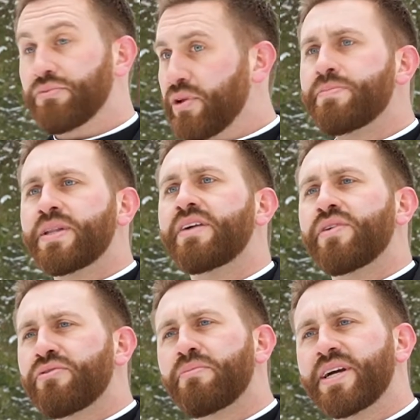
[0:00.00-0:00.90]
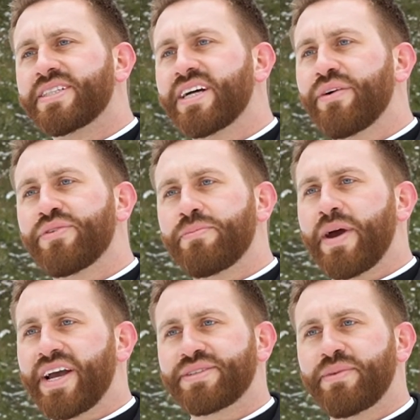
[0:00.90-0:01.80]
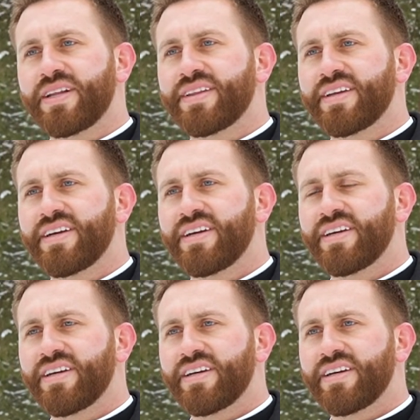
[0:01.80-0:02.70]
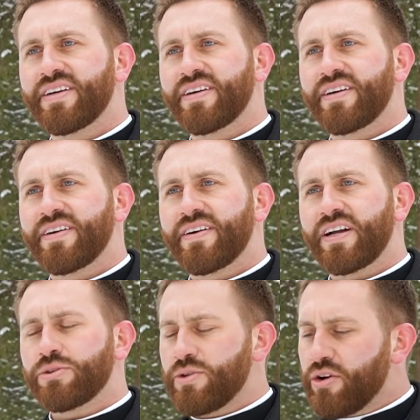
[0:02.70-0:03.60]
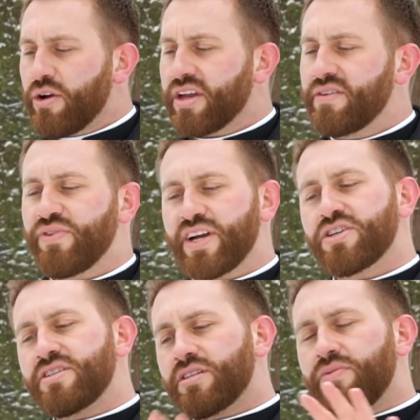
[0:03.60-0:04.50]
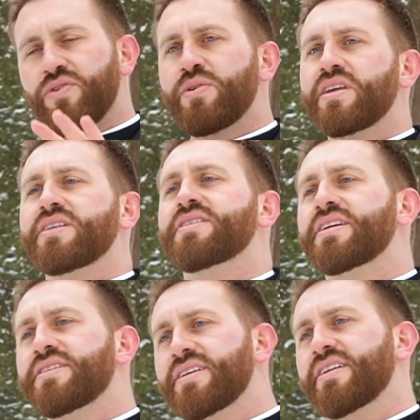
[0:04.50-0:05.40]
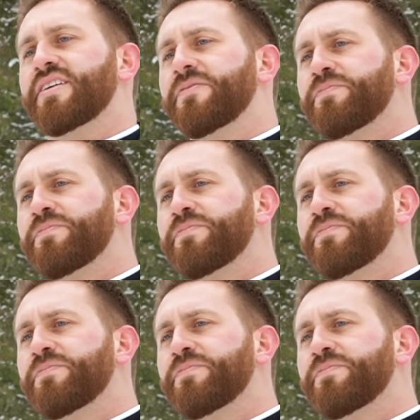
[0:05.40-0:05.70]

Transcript: I've really been living for myself in the past month. And so when you go to confession, just a few things to consider.